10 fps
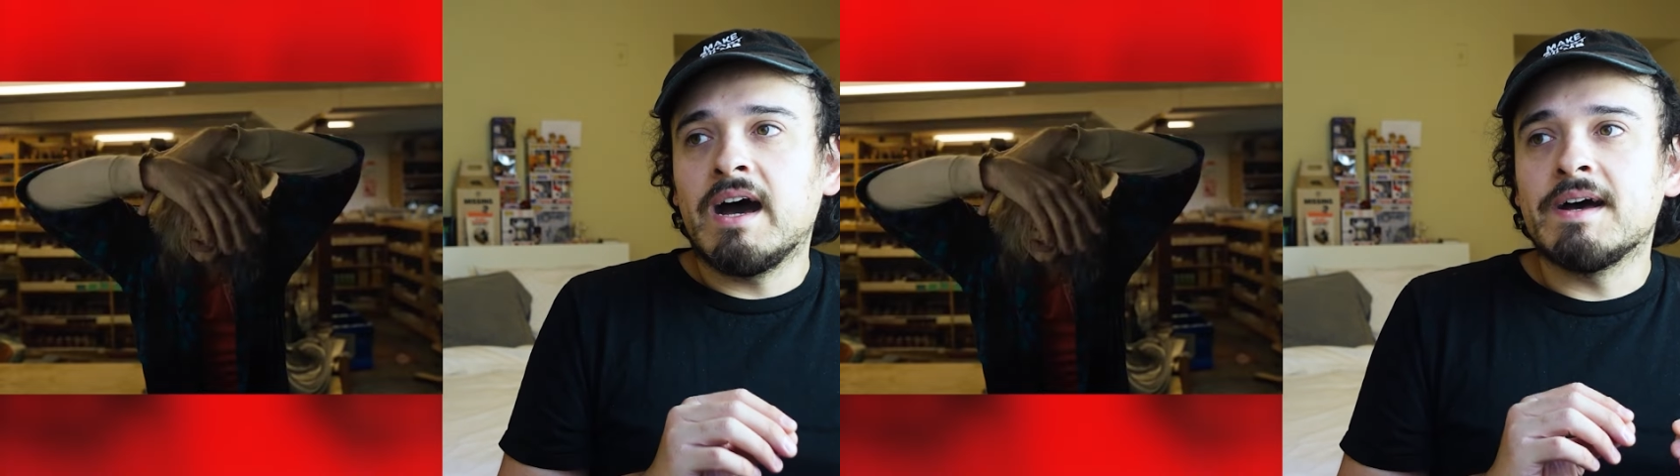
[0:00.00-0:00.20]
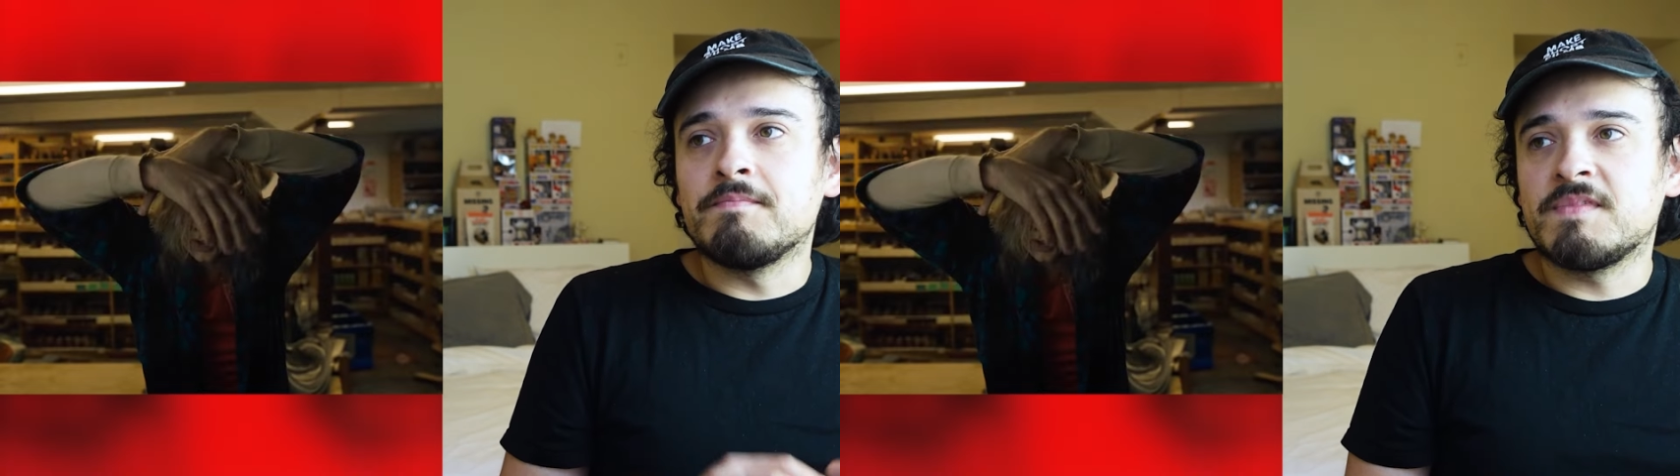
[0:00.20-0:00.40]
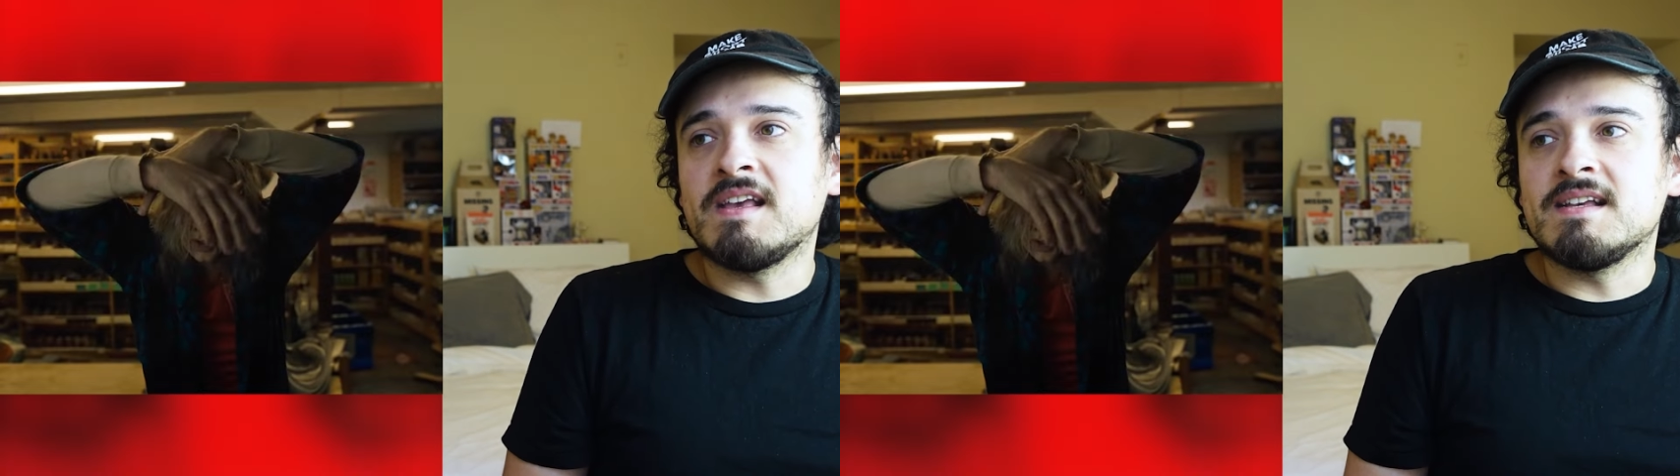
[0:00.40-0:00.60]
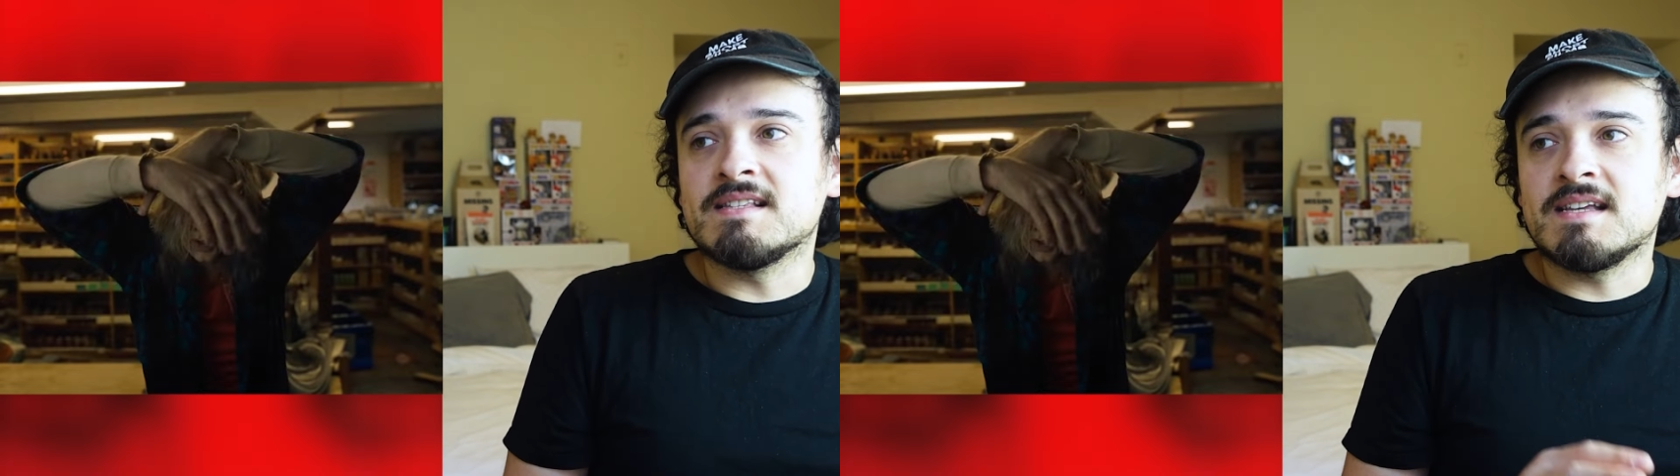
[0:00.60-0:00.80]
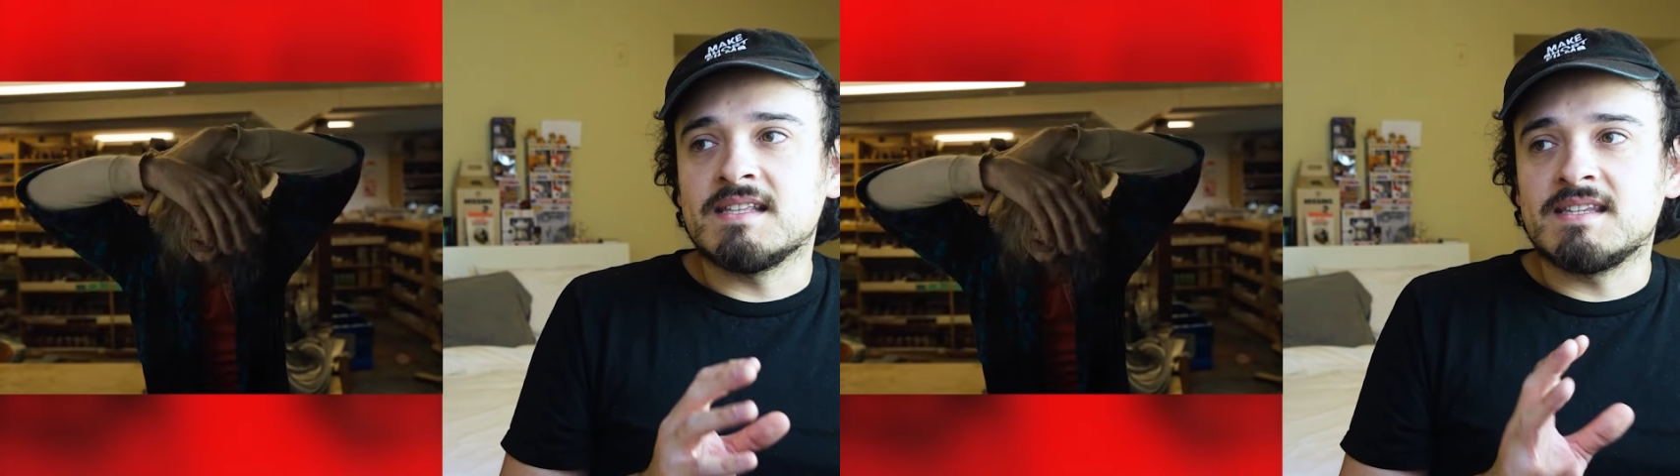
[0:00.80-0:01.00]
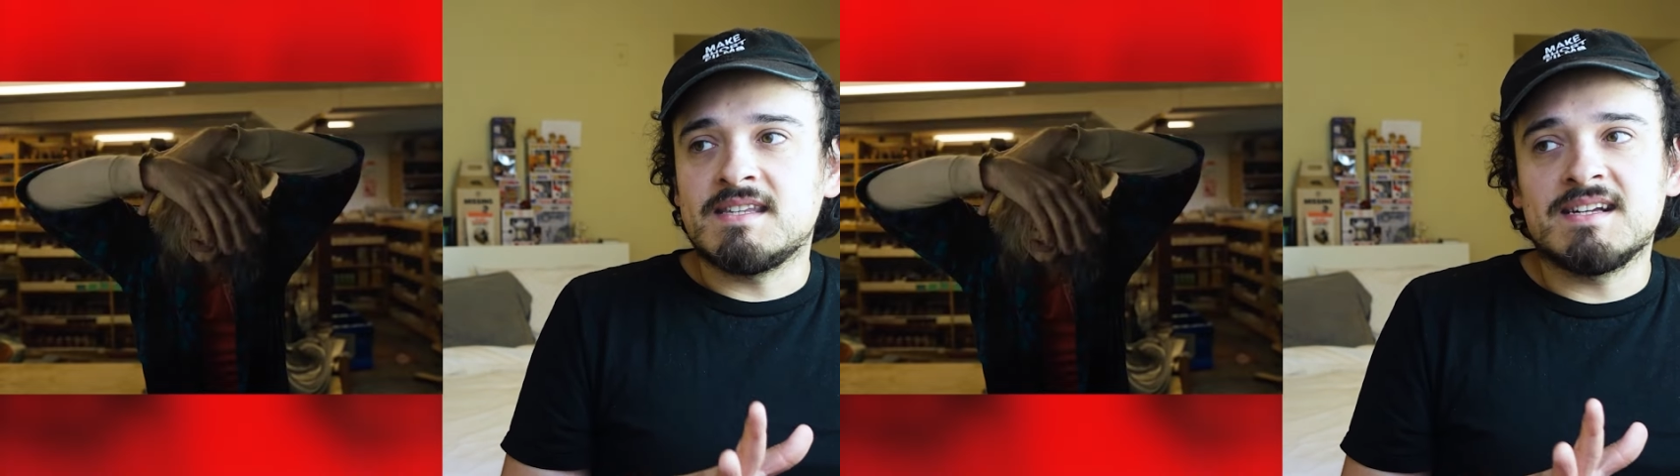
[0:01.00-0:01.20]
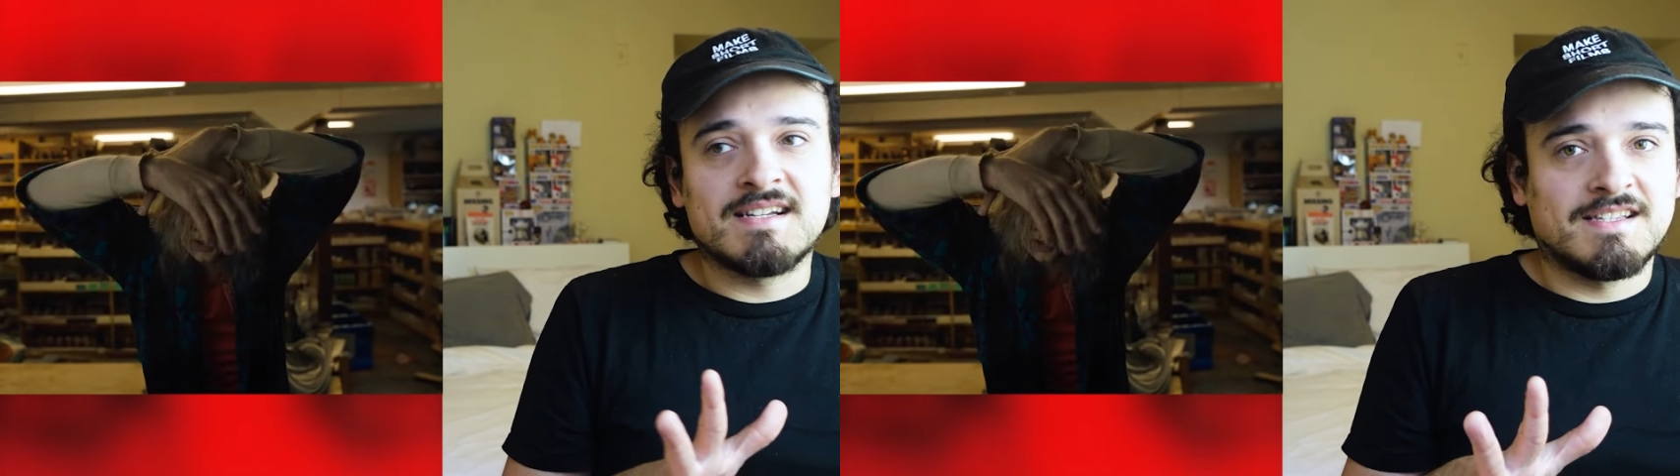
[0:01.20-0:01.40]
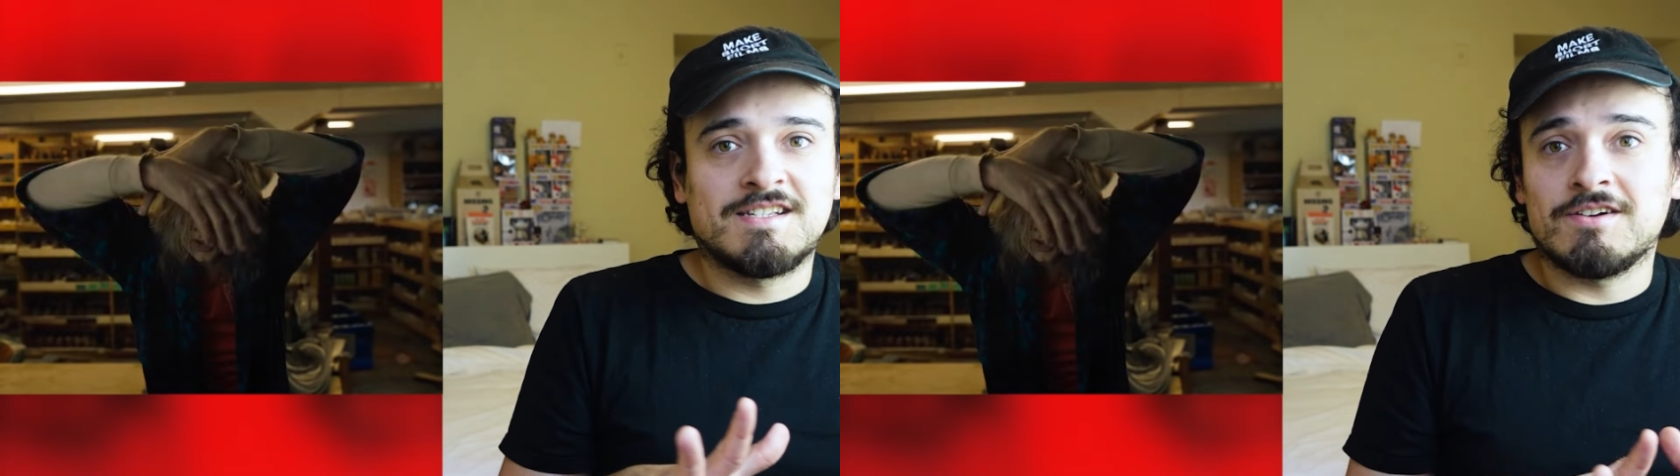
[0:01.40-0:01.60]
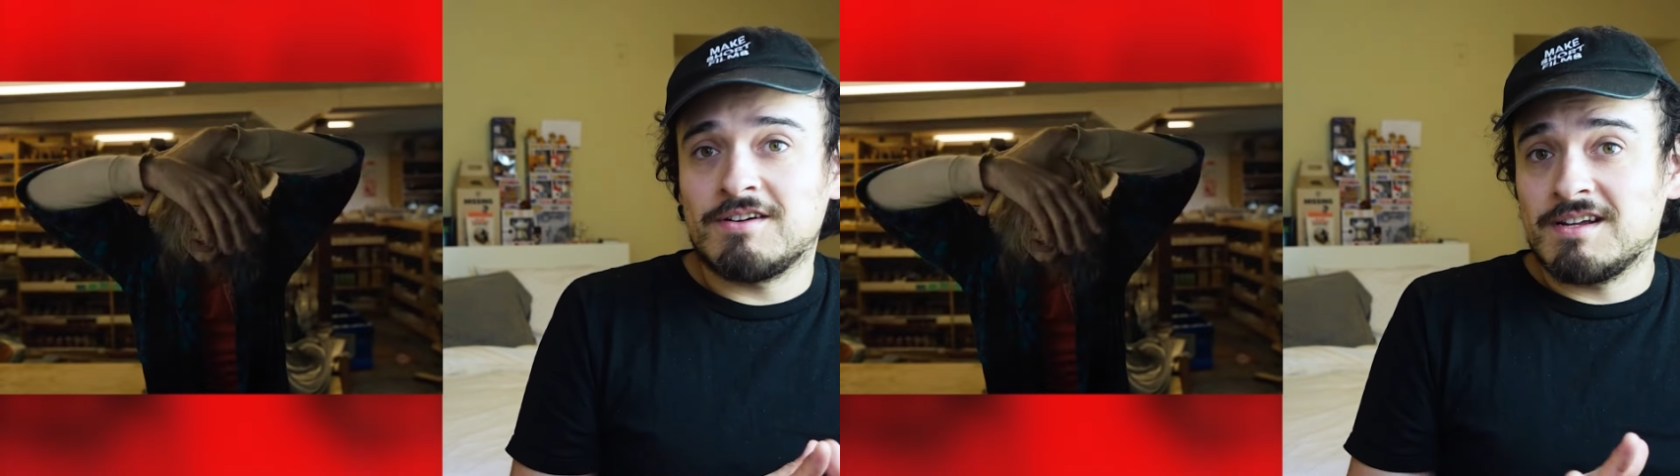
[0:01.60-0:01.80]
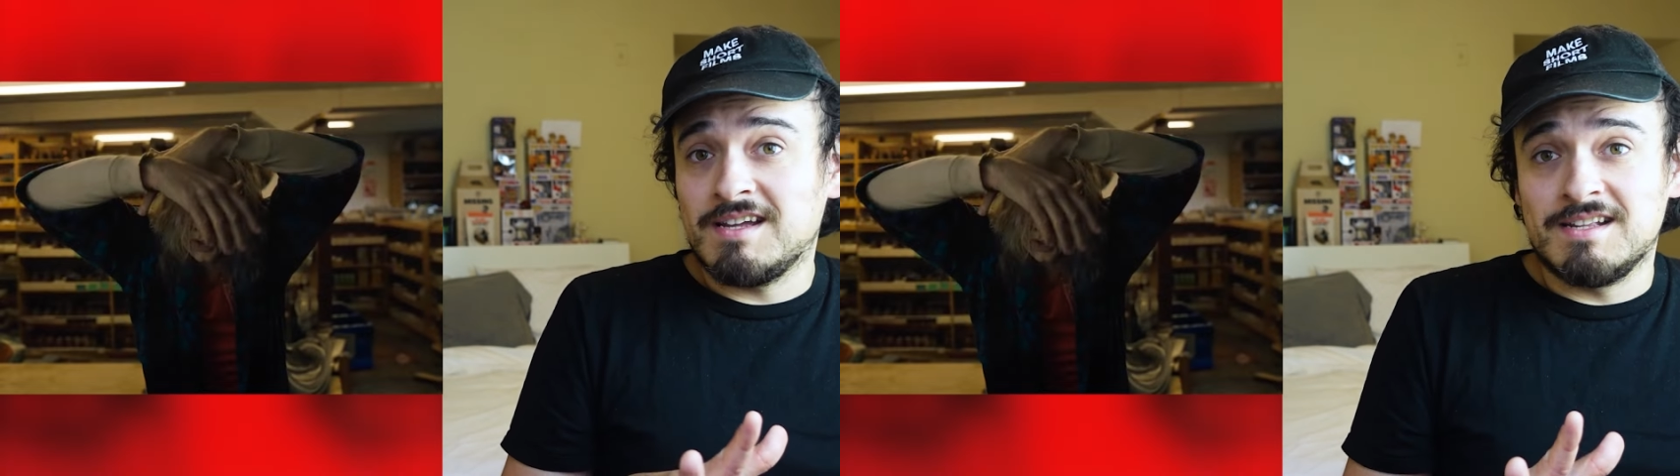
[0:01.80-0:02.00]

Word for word: um, things. It's it gets dark